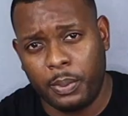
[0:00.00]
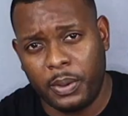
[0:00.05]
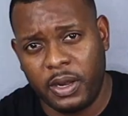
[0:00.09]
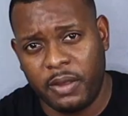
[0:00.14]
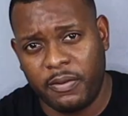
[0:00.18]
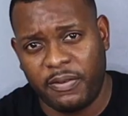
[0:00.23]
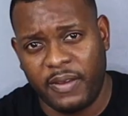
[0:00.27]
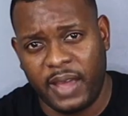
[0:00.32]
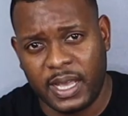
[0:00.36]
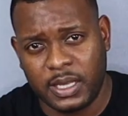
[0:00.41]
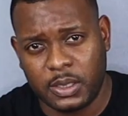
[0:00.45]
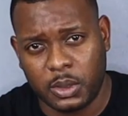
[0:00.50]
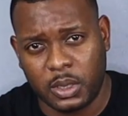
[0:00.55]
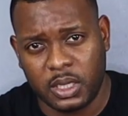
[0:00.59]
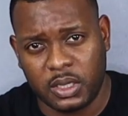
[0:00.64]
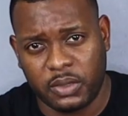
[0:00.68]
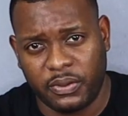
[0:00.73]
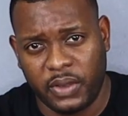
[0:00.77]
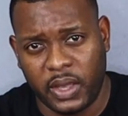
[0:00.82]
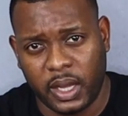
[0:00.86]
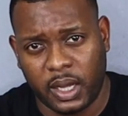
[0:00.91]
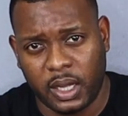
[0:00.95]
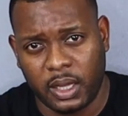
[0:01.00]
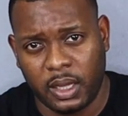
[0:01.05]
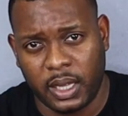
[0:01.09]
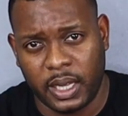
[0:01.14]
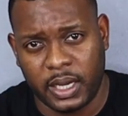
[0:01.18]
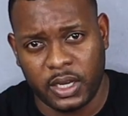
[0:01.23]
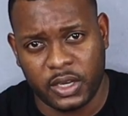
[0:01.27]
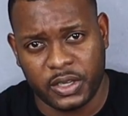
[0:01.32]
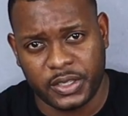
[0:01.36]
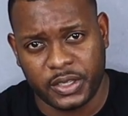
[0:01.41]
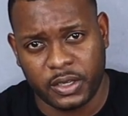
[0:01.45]
pretty fast with this vehicle
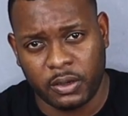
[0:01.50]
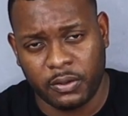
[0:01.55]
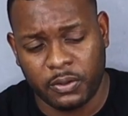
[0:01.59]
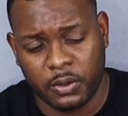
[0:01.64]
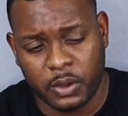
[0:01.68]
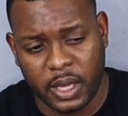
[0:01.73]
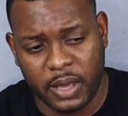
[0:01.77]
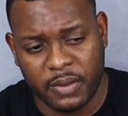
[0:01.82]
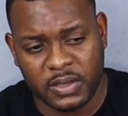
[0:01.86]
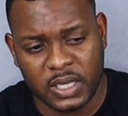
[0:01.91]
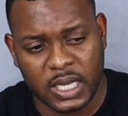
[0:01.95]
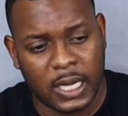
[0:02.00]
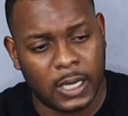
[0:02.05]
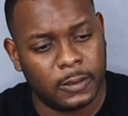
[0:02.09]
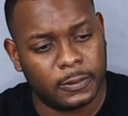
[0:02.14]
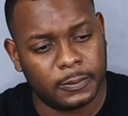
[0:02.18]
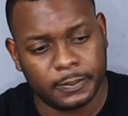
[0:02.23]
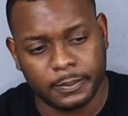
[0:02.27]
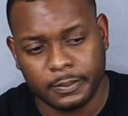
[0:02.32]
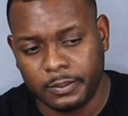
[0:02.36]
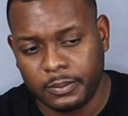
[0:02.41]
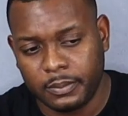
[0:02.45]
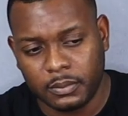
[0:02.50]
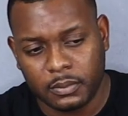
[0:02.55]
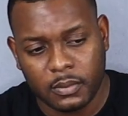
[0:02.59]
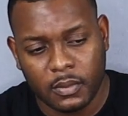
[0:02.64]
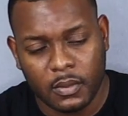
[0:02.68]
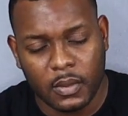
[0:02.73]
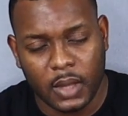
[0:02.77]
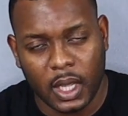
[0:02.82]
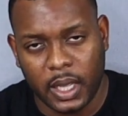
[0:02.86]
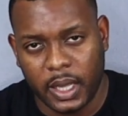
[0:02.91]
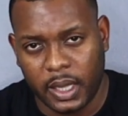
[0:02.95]
and your servo gives out,
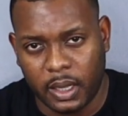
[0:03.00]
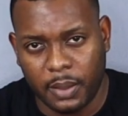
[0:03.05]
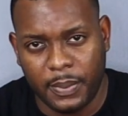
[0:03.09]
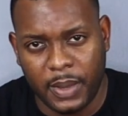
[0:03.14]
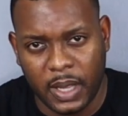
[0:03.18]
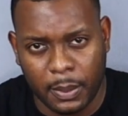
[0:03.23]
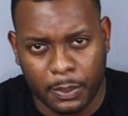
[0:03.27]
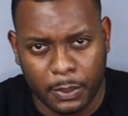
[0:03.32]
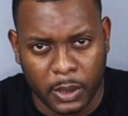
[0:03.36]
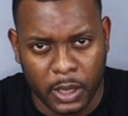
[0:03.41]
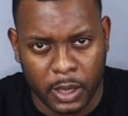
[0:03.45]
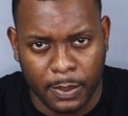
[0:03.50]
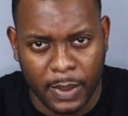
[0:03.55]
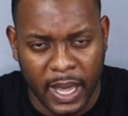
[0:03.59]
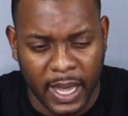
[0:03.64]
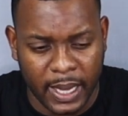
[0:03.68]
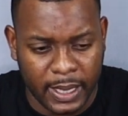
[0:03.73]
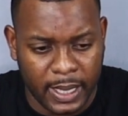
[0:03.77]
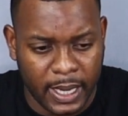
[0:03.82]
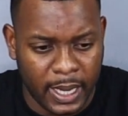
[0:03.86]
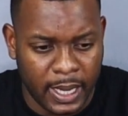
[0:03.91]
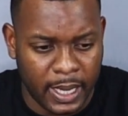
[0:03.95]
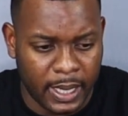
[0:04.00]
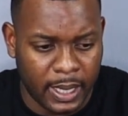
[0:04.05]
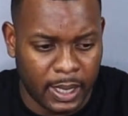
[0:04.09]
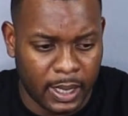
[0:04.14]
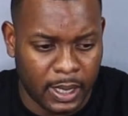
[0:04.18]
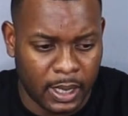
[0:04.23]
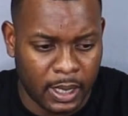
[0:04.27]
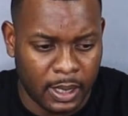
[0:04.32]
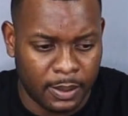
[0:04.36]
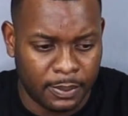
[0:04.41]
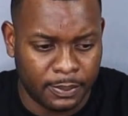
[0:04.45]
it could be a pretty bad day.
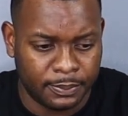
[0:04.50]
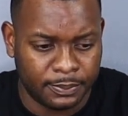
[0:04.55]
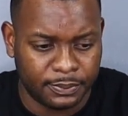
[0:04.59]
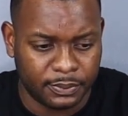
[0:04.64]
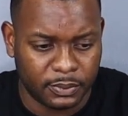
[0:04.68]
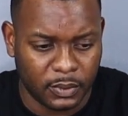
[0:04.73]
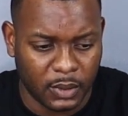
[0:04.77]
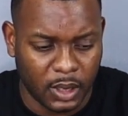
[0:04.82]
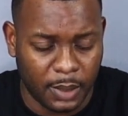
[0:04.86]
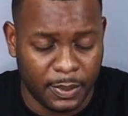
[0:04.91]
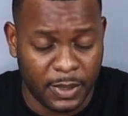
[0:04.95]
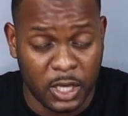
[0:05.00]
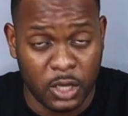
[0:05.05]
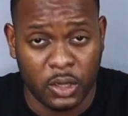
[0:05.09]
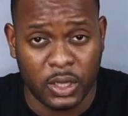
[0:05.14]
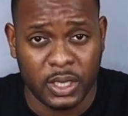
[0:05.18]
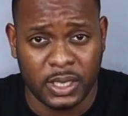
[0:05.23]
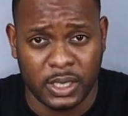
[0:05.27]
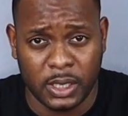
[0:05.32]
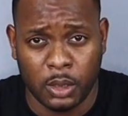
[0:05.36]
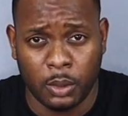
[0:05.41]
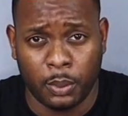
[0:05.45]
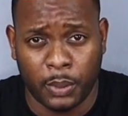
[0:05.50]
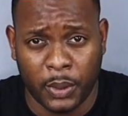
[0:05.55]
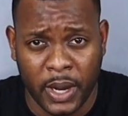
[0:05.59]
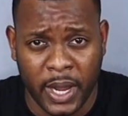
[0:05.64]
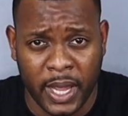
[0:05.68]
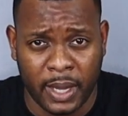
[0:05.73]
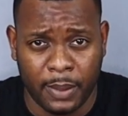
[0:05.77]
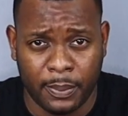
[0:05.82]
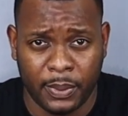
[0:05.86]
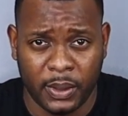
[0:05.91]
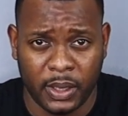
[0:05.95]
You could still
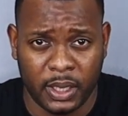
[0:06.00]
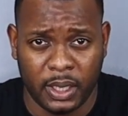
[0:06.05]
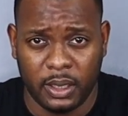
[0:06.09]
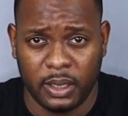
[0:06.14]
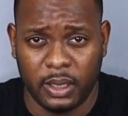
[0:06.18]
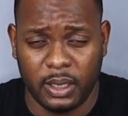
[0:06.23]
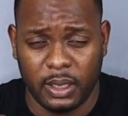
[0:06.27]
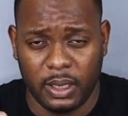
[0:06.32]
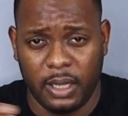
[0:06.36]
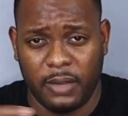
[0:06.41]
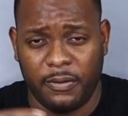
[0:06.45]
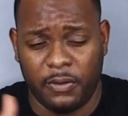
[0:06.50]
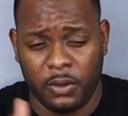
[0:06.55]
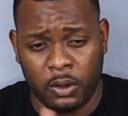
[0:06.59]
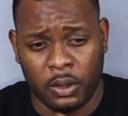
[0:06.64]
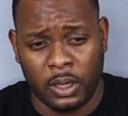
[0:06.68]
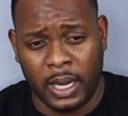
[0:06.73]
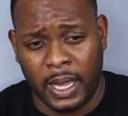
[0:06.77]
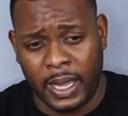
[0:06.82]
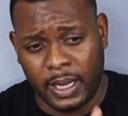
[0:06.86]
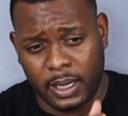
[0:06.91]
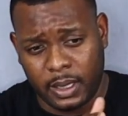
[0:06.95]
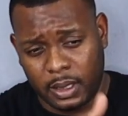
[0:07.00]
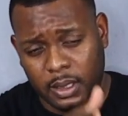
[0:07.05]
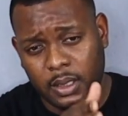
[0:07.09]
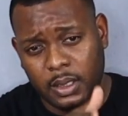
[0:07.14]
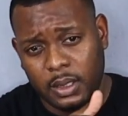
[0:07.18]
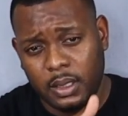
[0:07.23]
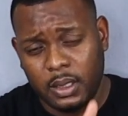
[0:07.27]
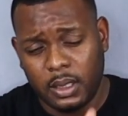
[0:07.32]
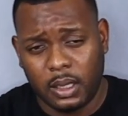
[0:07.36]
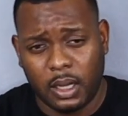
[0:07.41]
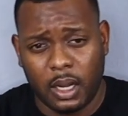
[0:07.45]
brake, but if you're like
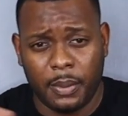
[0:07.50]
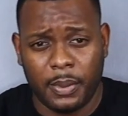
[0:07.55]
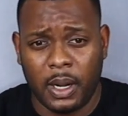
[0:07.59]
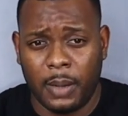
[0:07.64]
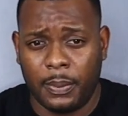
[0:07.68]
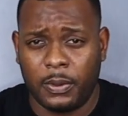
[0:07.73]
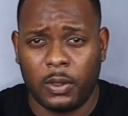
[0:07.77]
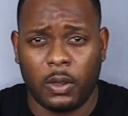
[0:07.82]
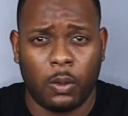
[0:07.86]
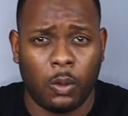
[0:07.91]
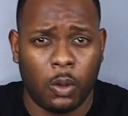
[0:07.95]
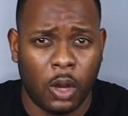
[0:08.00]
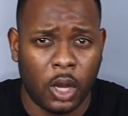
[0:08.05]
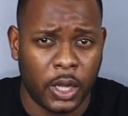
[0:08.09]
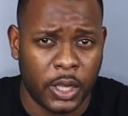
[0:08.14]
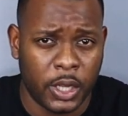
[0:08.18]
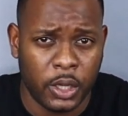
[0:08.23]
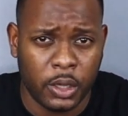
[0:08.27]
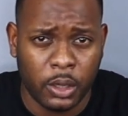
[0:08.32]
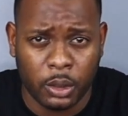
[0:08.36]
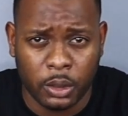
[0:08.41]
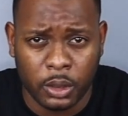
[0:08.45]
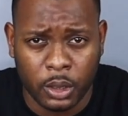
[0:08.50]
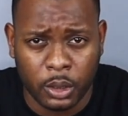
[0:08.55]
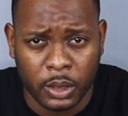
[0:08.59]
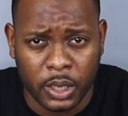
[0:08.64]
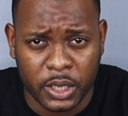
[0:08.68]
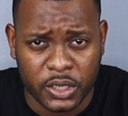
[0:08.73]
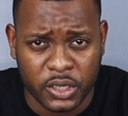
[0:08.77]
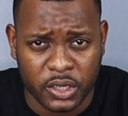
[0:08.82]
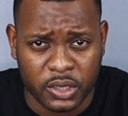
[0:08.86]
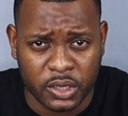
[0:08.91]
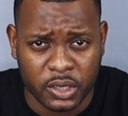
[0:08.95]
coming up to a wall and you don't know
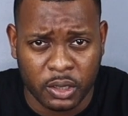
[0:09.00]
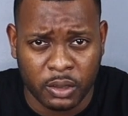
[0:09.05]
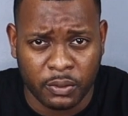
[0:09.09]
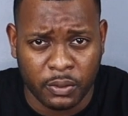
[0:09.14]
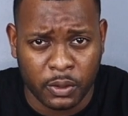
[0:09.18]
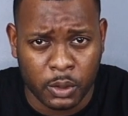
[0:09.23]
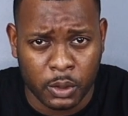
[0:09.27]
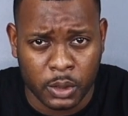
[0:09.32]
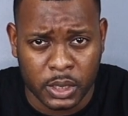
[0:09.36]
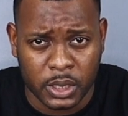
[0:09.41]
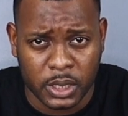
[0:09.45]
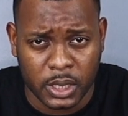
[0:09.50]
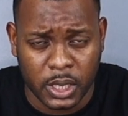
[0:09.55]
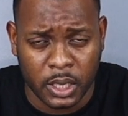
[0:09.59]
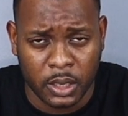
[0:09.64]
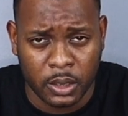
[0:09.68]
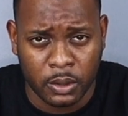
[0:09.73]
that your servo is,